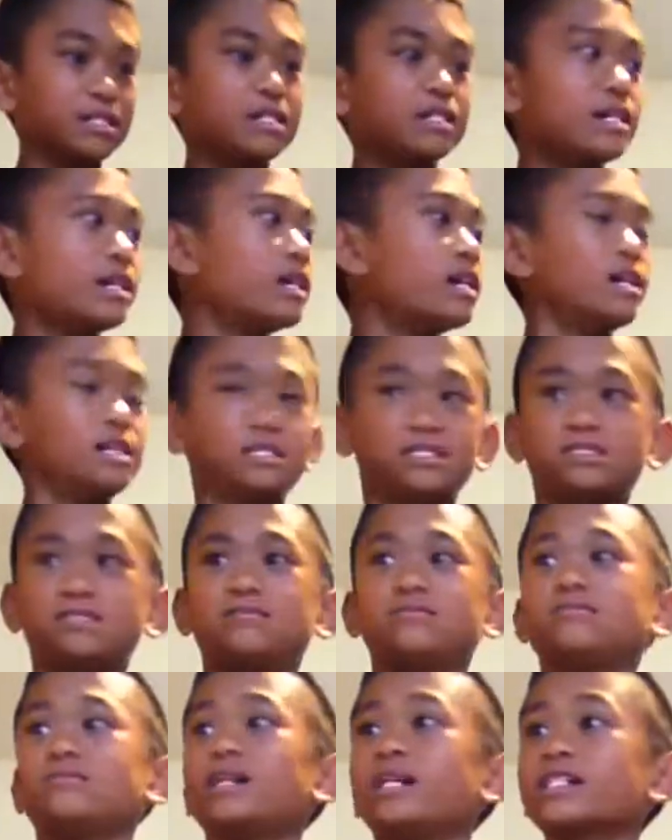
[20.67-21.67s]
uh,
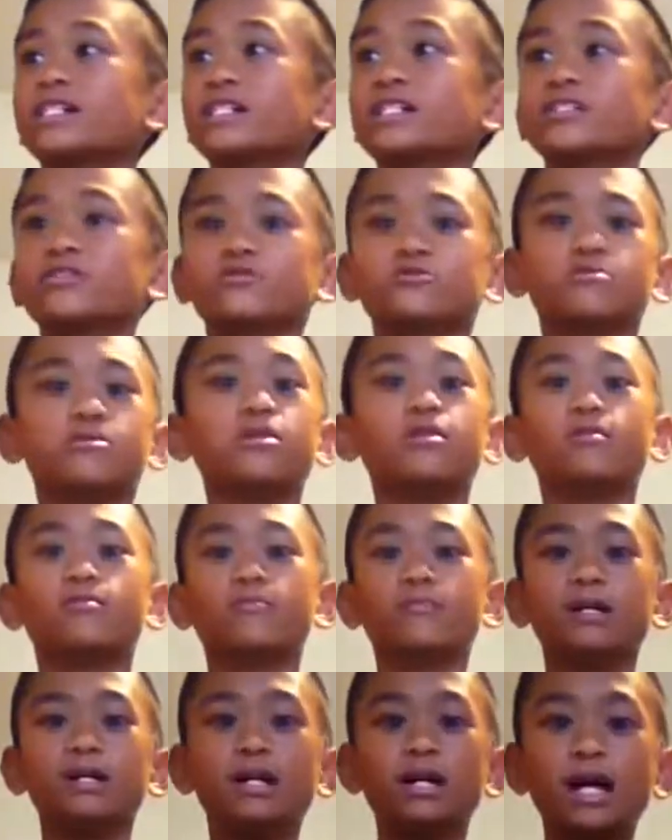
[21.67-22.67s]
I was gonna do um
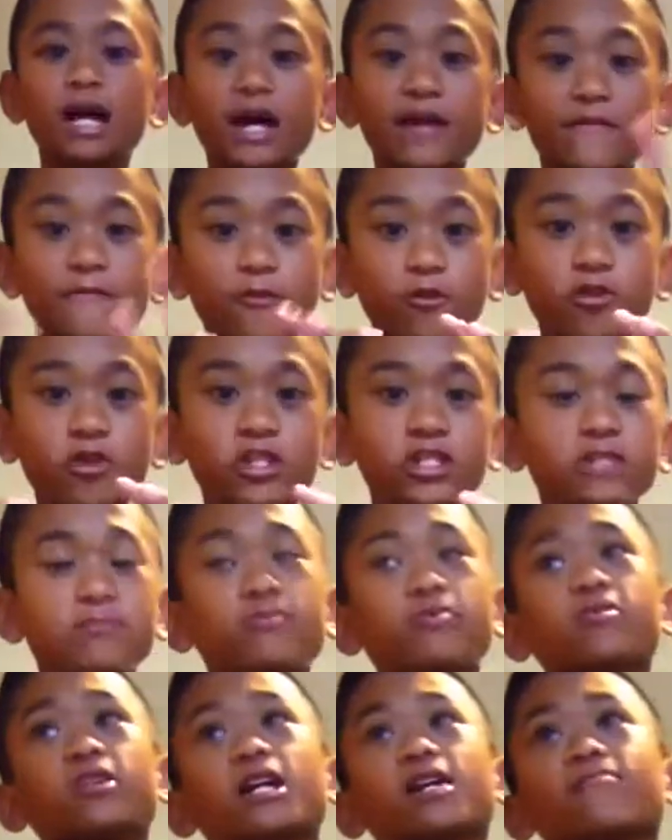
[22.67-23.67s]
a 40
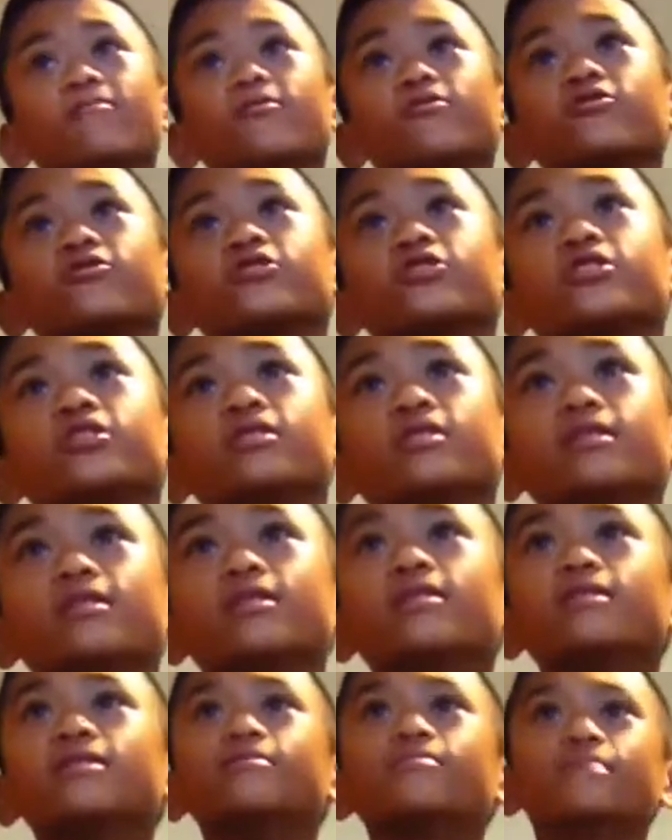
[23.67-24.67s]
subscribers,
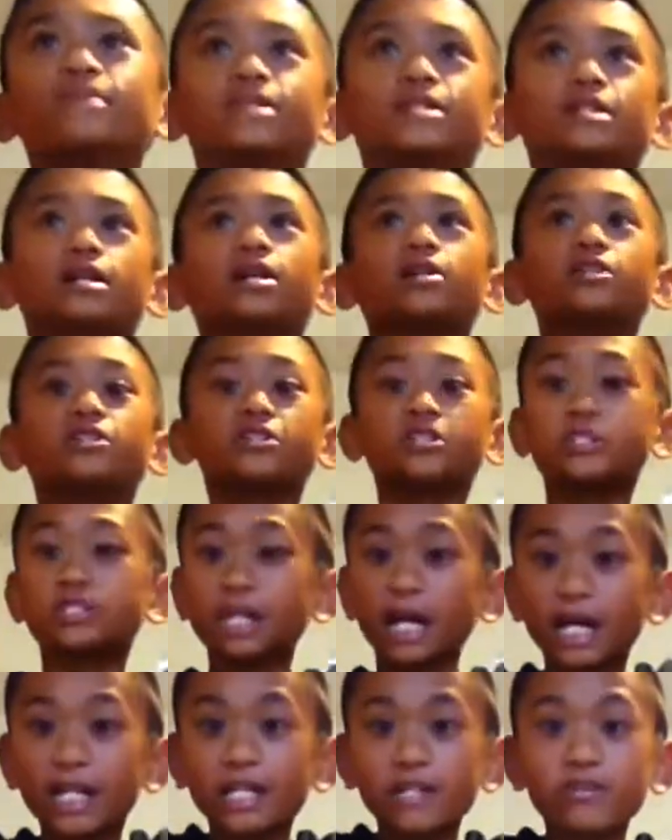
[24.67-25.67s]
but I just
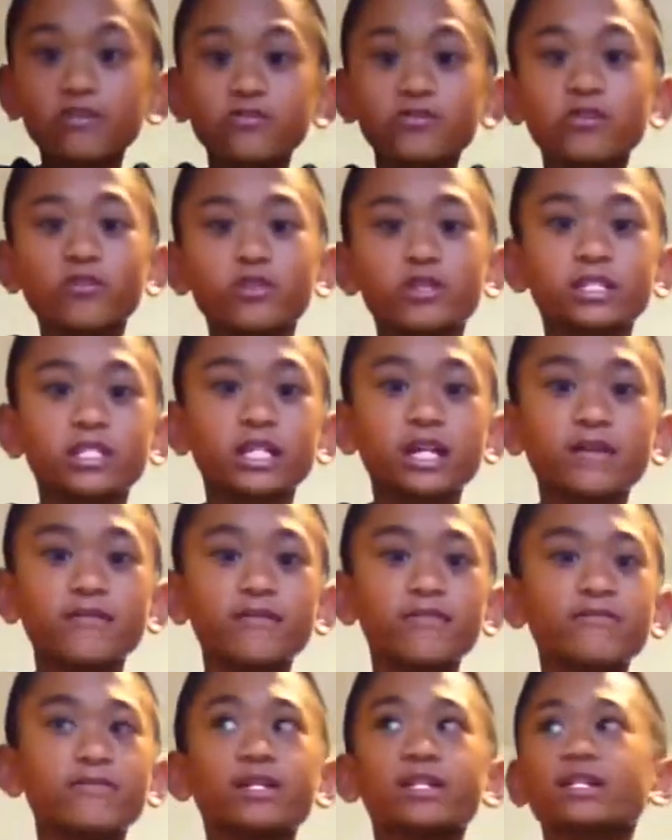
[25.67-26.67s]
decided to do
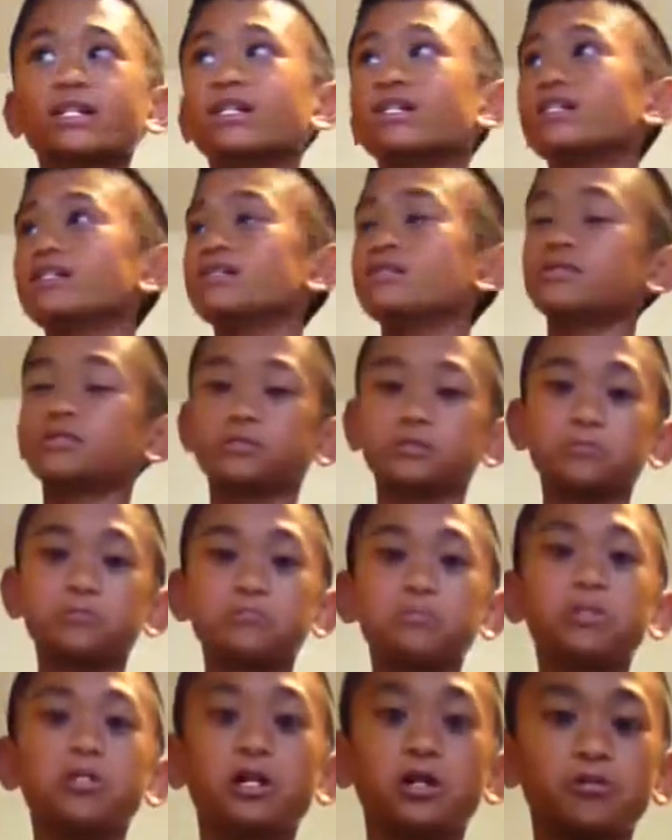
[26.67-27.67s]
37 because
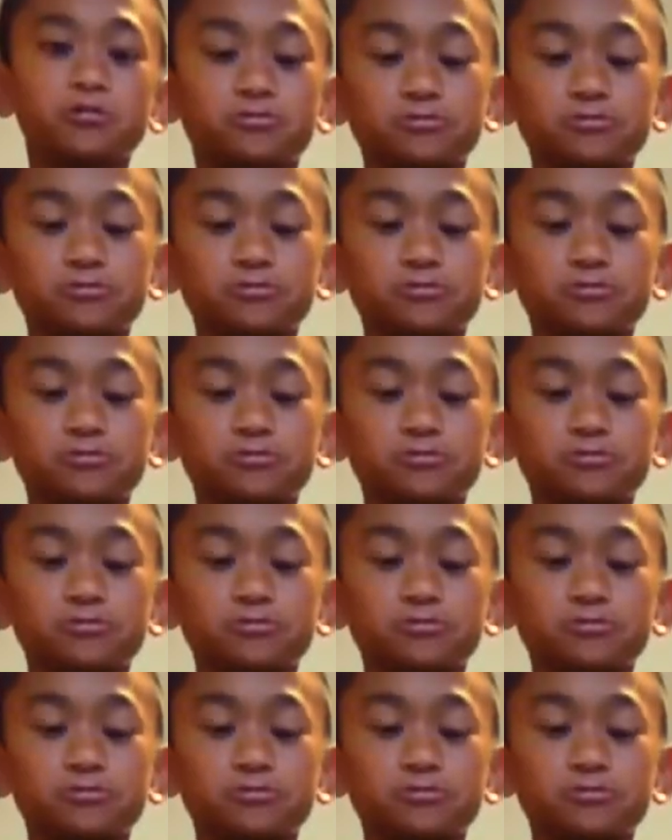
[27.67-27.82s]
you know.